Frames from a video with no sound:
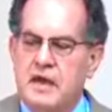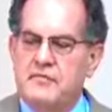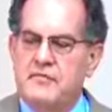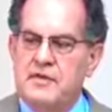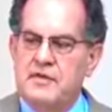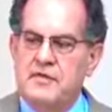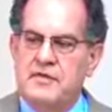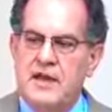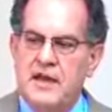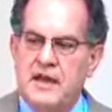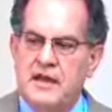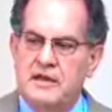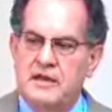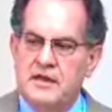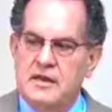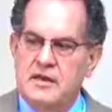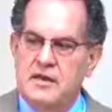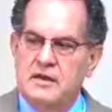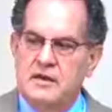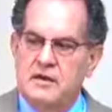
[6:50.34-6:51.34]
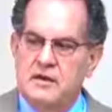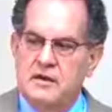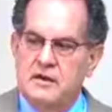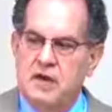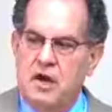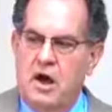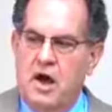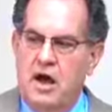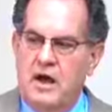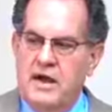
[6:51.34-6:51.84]
everything that
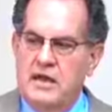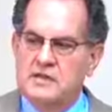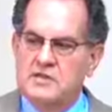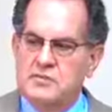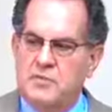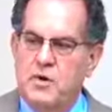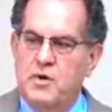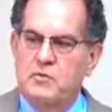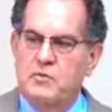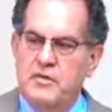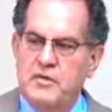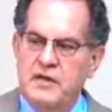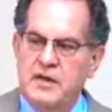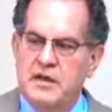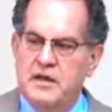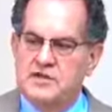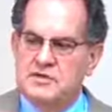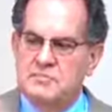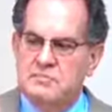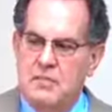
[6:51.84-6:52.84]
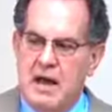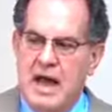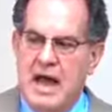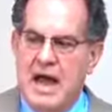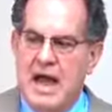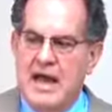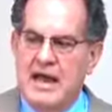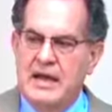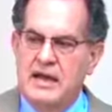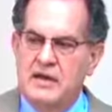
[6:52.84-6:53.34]
God has put within us
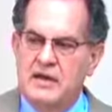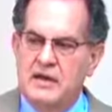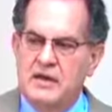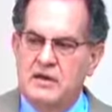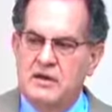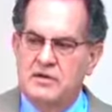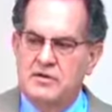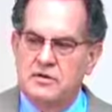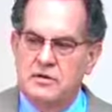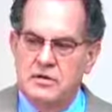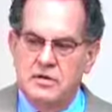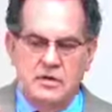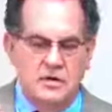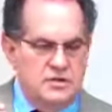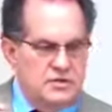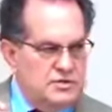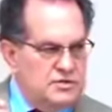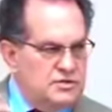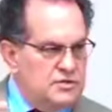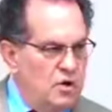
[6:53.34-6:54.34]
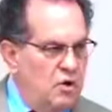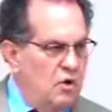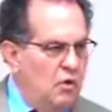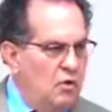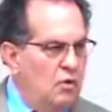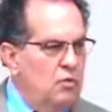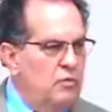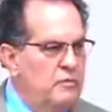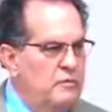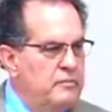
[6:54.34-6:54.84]
mind and
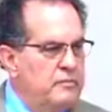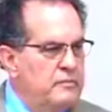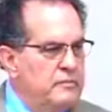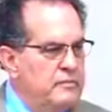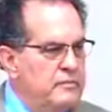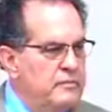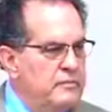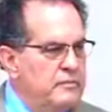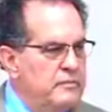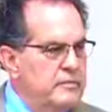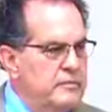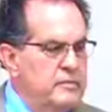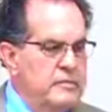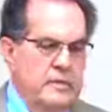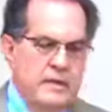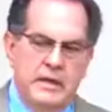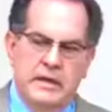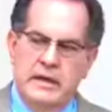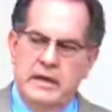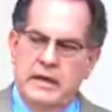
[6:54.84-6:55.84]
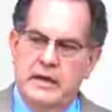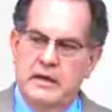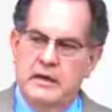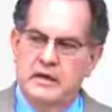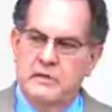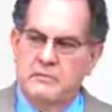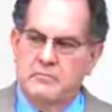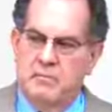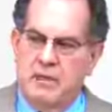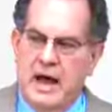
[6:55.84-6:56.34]
soul
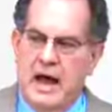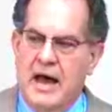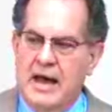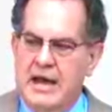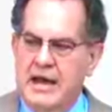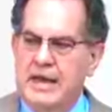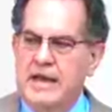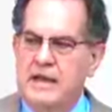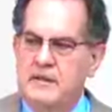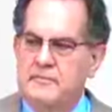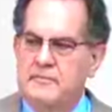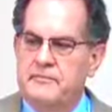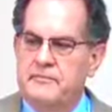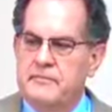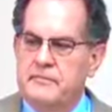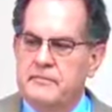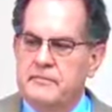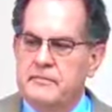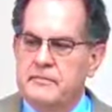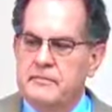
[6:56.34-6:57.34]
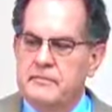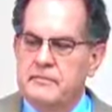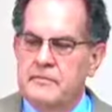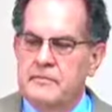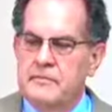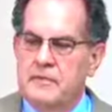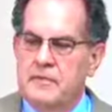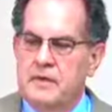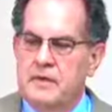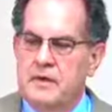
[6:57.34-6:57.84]
and body
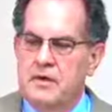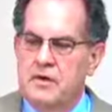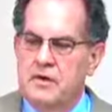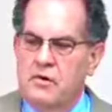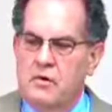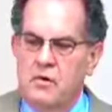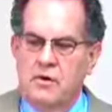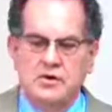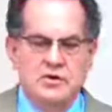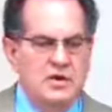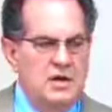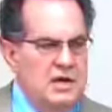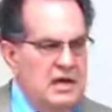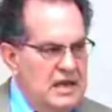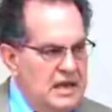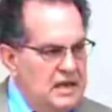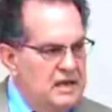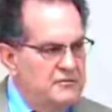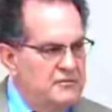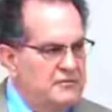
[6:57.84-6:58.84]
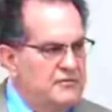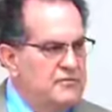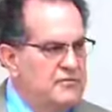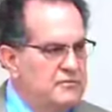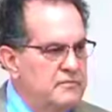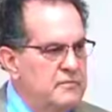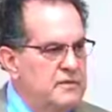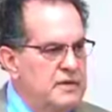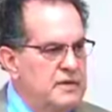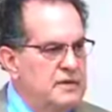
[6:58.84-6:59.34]
in order to live
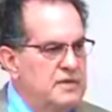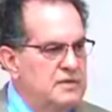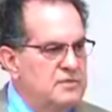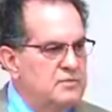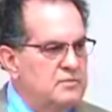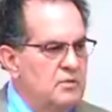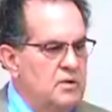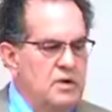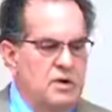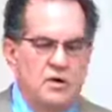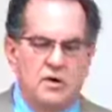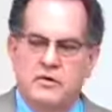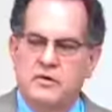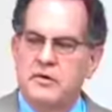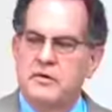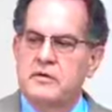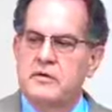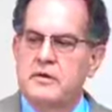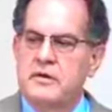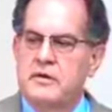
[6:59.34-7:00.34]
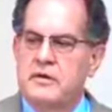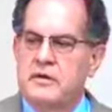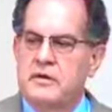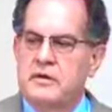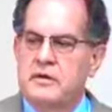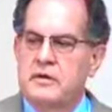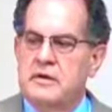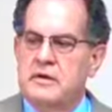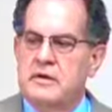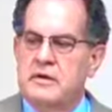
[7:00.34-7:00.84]
in this world.
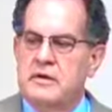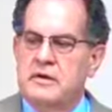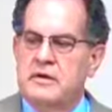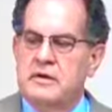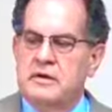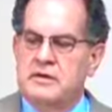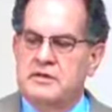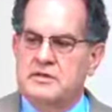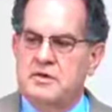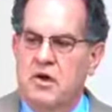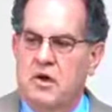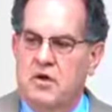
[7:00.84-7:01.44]
It's